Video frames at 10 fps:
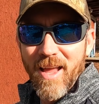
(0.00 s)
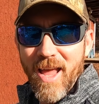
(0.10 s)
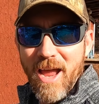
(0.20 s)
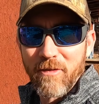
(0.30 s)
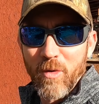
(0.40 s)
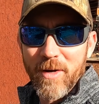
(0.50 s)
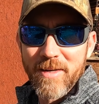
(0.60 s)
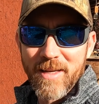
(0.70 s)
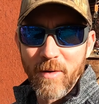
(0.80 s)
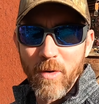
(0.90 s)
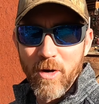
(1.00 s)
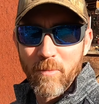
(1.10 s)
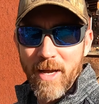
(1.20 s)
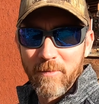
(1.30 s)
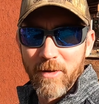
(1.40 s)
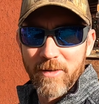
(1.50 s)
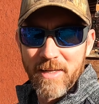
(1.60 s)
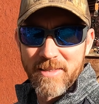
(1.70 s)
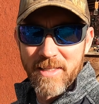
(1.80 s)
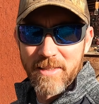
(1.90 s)
Hey everyone, and welcome back to Building
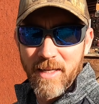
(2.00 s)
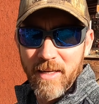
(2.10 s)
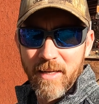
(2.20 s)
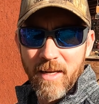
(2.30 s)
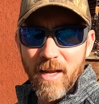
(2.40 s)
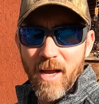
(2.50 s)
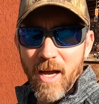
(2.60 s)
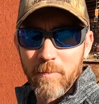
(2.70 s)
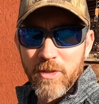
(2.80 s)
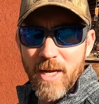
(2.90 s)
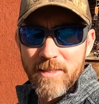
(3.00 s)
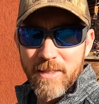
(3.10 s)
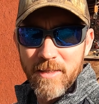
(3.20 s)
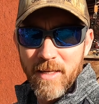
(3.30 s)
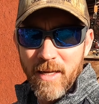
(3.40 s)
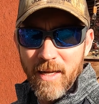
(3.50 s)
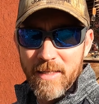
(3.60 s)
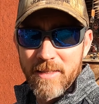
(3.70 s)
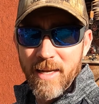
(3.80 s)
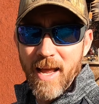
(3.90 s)
on 16. I'm Jason,
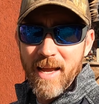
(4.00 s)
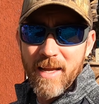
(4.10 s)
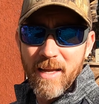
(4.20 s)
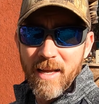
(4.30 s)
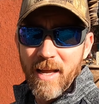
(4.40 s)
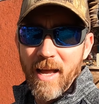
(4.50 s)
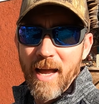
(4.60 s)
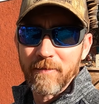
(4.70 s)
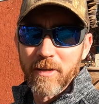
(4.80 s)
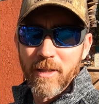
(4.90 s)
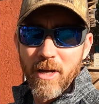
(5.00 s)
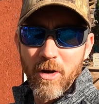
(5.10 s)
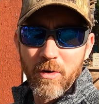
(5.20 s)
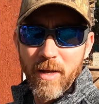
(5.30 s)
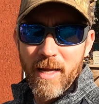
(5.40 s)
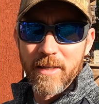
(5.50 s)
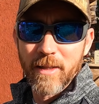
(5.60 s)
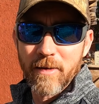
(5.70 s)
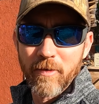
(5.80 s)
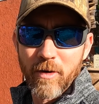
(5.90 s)
and today I have to load and
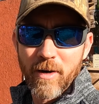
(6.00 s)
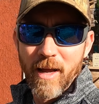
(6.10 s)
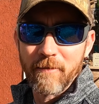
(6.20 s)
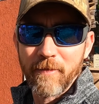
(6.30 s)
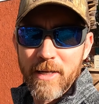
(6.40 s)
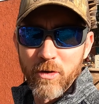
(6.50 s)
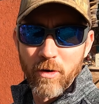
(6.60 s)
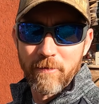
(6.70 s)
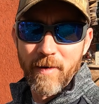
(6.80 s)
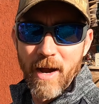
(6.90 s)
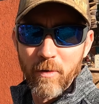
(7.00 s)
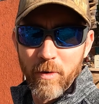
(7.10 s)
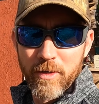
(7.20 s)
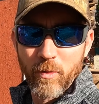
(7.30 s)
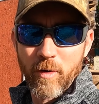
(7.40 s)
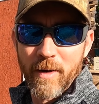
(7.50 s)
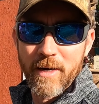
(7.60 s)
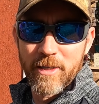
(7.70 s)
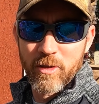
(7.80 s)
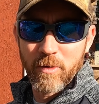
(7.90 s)
deliver a face cord of firewood to one of my
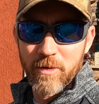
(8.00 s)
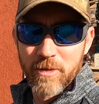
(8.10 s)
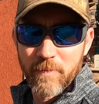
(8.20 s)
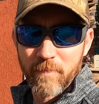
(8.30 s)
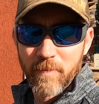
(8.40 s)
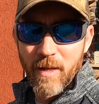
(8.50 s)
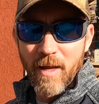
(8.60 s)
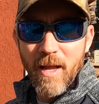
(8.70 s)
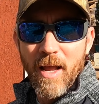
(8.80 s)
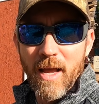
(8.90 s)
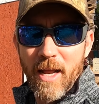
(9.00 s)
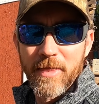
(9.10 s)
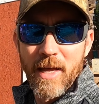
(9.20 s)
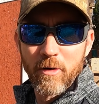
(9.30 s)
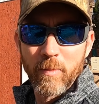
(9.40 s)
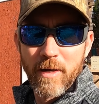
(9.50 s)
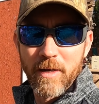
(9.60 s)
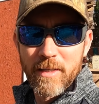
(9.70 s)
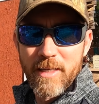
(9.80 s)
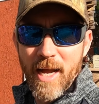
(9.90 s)
customers. And I thought it would be a
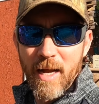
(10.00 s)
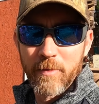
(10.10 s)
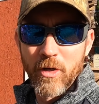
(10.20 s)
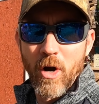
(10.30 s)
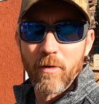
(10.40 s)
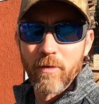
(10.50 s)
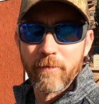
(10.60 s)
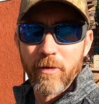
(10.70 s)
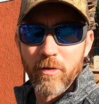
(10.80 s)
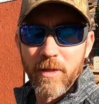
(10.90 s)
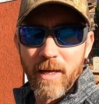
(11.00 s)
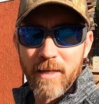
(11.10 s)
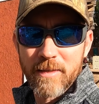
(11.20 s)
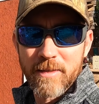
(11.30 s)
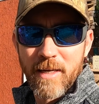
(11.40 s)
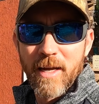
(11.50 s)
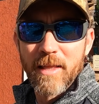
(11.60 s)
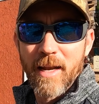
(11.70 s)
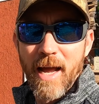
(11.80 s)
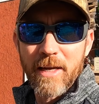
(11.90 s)
good time to go over a few things
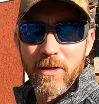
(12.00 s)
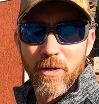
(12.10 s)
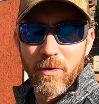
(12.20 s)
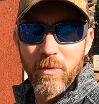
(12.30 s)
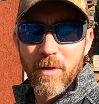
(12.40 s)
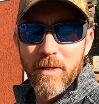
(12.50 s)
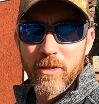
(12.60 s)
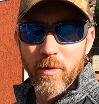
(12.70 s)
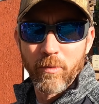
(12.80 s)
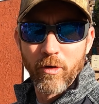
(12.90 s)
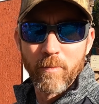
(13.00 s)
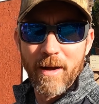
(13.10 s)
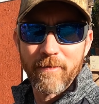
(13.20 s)
that I do to improve my